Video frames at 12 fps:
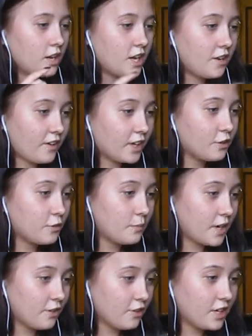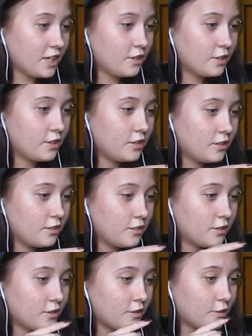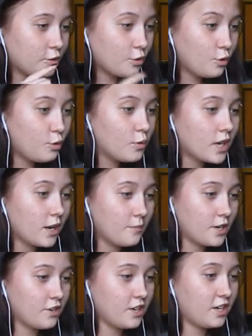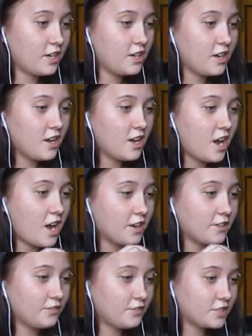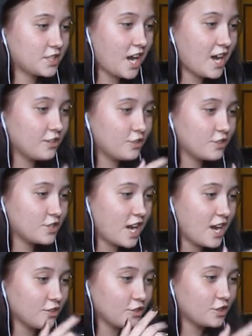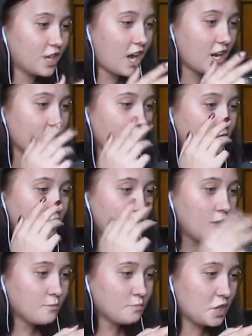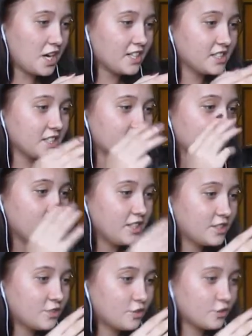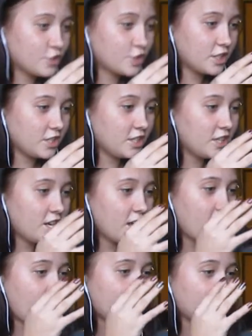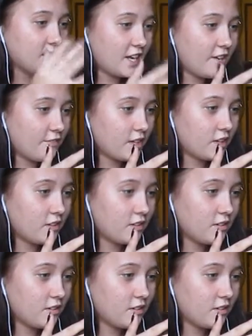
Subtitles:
If I could marry, who would I marry out of Tyler, Kyle, Brandon, Tushy, and David?